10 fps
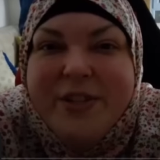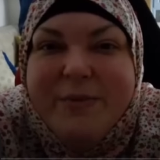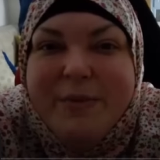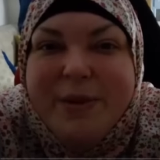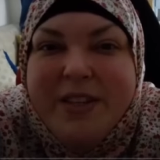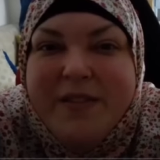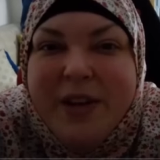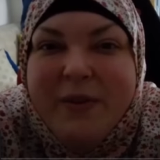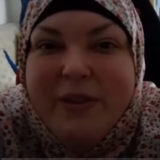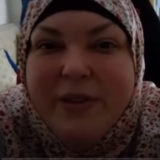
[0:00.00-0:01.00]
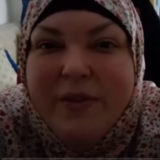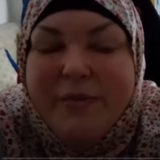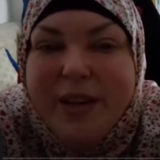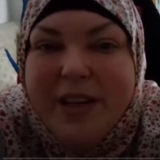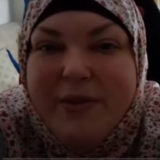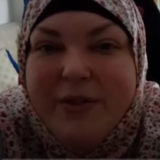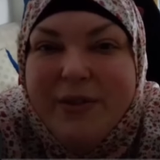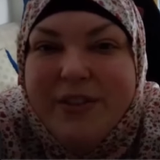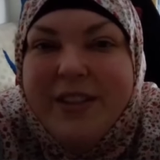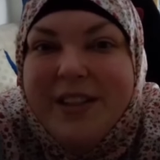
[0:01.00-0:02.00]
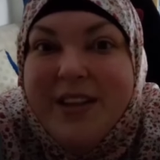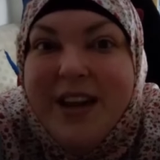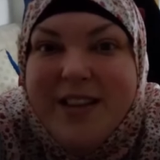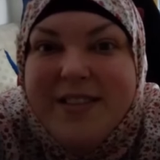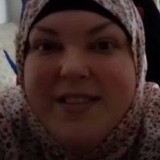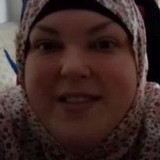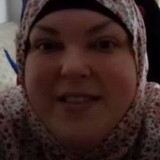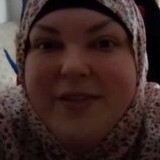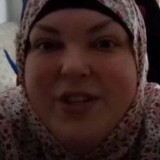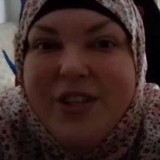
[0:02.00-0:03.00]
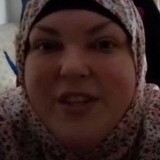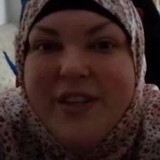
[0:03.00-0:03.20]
Because of how we will glow for making wudu. Yes, for sure.